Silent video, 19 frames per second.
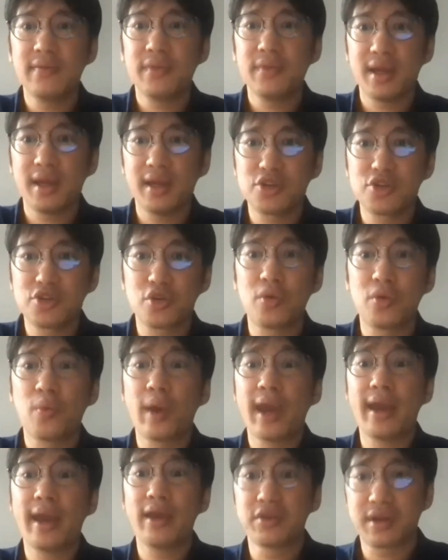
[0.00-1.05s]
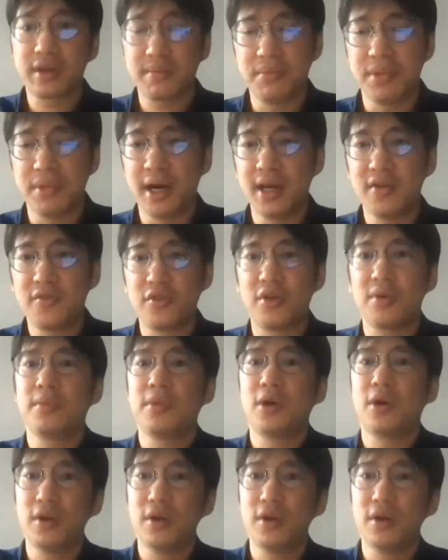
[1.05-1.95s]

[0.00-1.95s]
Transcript: and then show where you can buy it from,